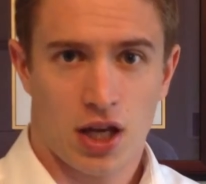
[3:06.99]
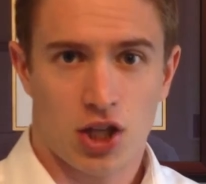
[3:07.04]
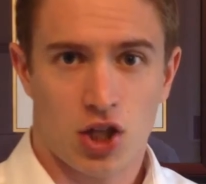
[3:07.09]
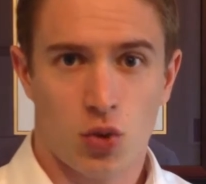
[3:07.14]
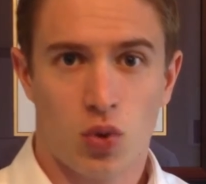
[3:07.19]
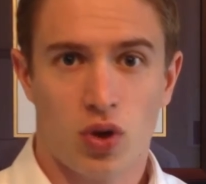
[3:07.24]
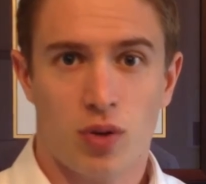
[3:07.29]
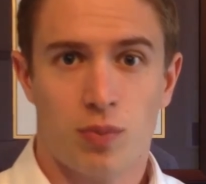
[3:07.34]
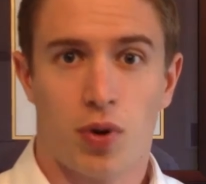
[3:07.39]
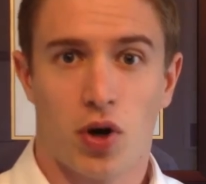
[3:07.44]

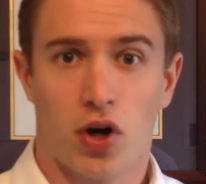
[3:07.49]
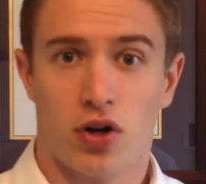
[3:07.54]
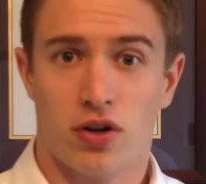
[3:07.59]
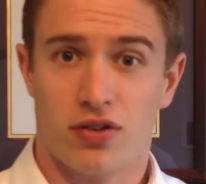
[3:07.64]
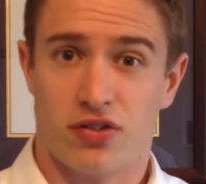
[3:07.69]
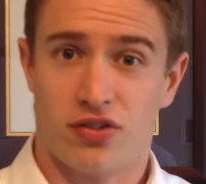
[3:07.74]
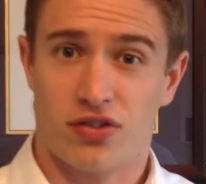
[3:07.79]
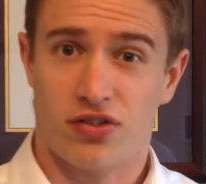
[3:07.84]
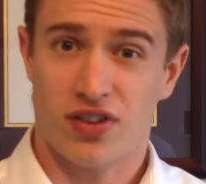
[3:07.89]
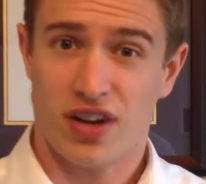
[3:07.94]
you would
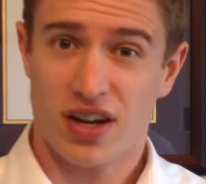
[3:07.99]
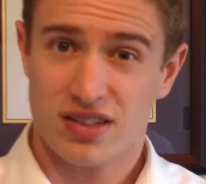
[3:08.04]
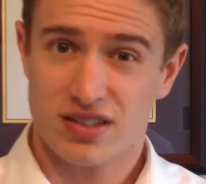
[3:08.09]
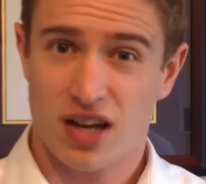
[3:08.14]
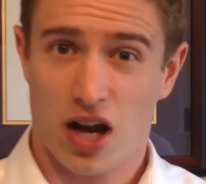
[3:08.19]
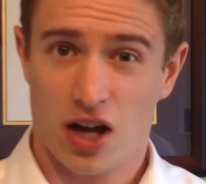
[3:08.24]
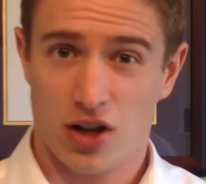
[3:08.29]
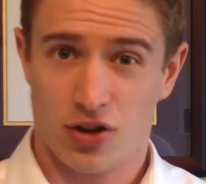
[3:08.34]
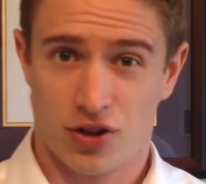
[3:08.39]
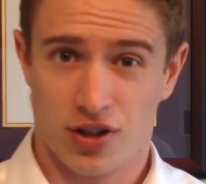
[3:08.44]
burn six
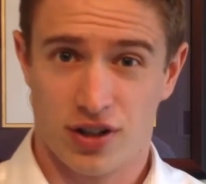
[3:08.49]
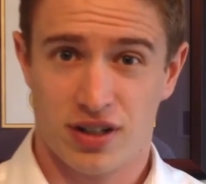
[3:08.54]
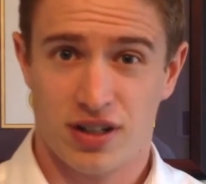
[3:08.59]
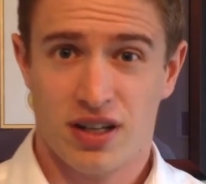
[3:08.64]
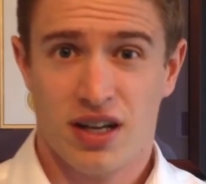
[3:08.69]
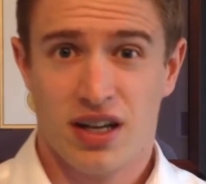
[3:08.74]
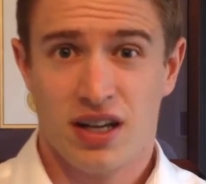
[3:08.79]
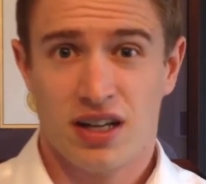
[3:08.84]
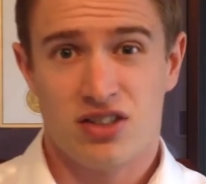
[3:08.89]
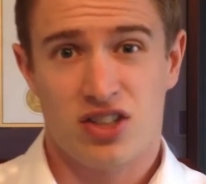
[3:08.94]
hundred
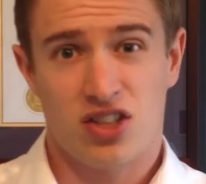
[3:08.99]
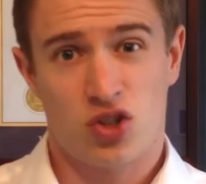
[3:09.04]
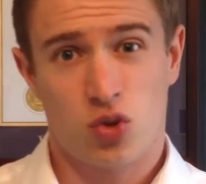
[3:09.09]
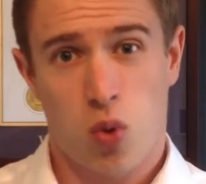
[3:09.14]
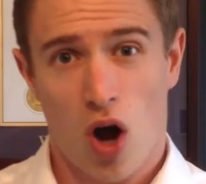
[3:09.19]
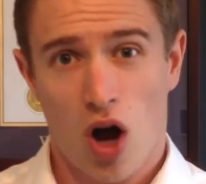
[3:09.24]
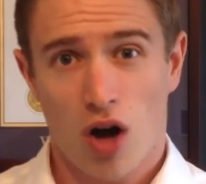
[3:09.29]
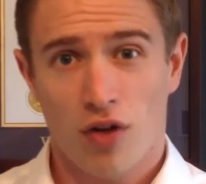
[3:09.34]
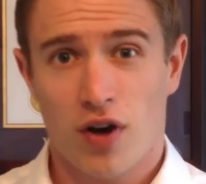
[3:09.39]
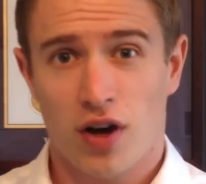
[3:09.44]
to
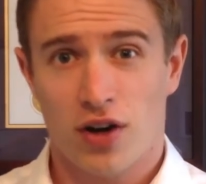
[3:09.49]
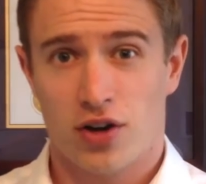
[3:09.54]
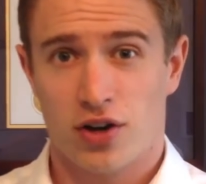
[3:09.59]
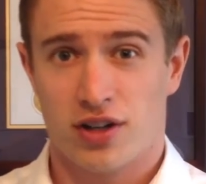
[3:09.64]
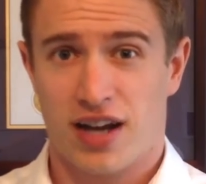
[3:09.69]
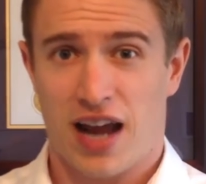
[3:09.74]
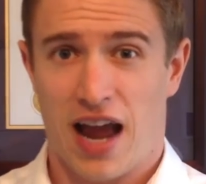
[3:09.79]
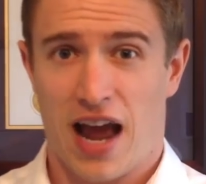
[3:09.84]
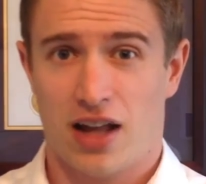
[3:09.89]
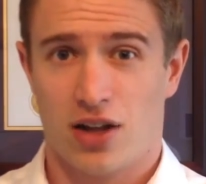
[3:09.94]
twelve
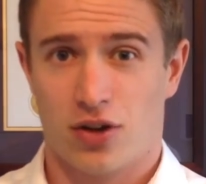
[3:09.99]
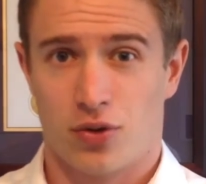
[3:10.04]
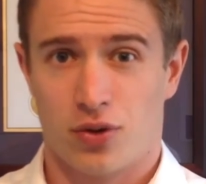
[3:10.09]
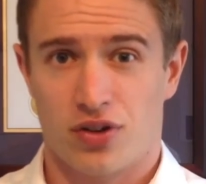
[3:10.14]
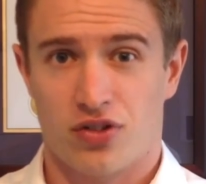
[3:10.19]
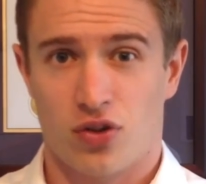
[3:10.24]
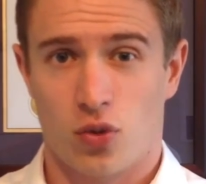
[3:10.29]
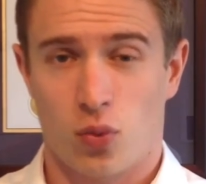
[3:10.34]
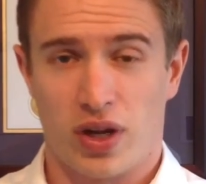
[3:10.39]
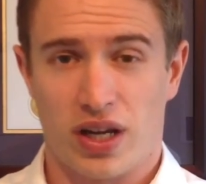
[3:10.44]
hundred
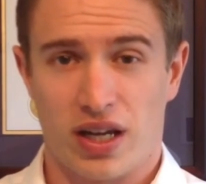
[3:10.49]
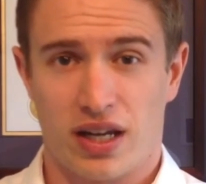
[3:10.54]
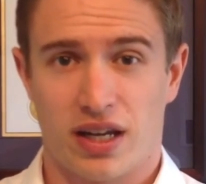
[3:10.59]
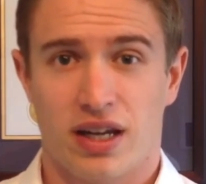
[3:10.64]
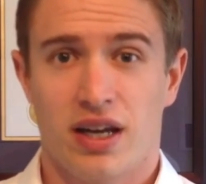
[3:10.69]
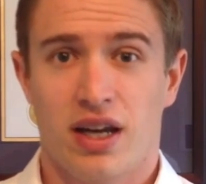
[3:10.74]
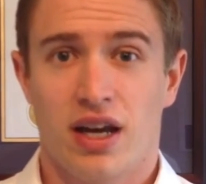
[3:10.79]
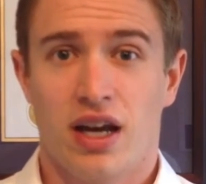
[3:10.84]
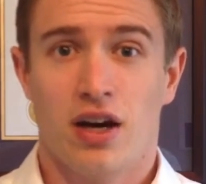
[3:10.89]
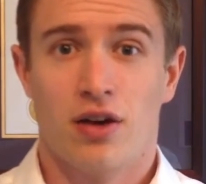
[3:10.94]
calories a week
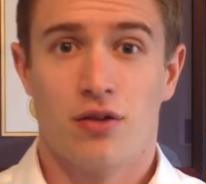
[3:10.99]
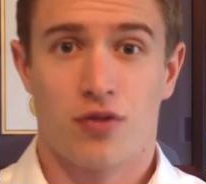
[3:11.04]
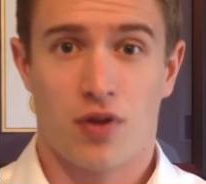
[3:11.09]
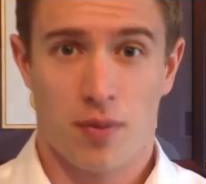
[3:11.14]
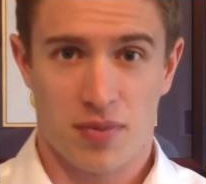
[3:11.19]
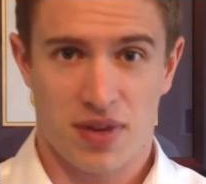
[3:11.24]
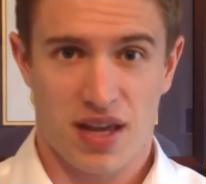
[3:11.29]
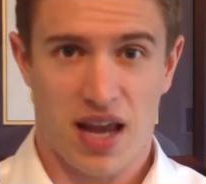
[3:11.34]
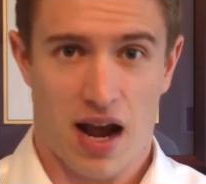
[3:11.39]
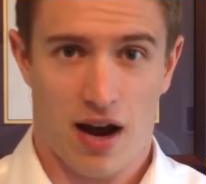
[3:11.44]

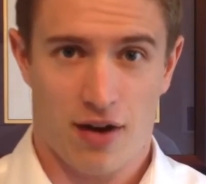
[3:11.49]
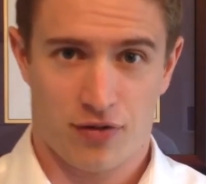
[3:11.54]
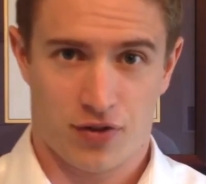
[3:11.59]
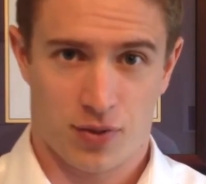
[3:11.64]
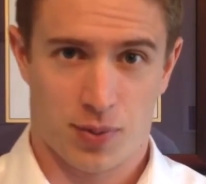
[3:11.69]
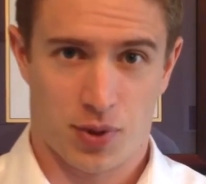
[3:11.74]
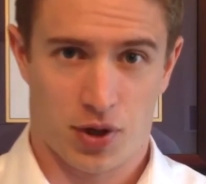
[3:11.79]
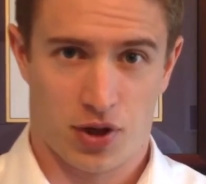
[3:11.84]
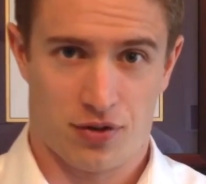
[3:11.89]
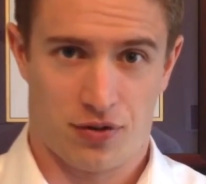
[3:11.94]
from the
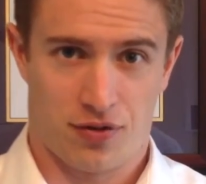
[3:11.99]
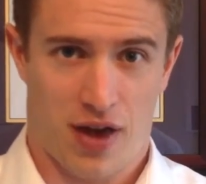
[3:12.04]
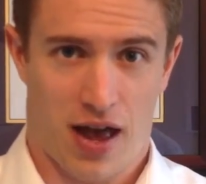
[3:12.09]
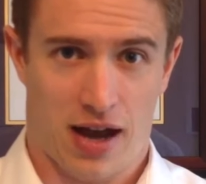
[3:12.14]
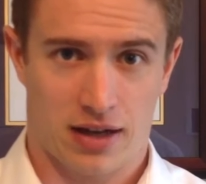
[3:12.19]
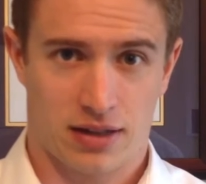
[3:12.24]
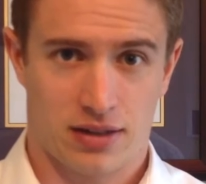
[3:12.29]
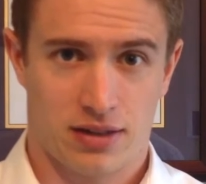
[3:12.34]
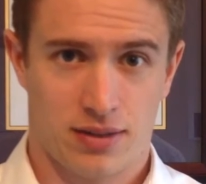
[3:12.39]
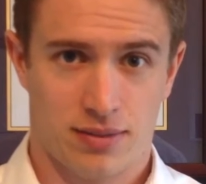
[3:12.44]
afterburn
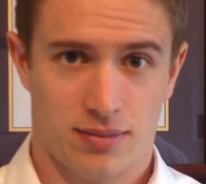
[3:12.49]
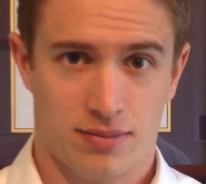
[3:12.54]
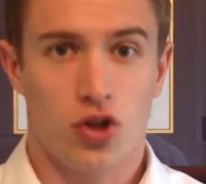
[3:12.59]
effect.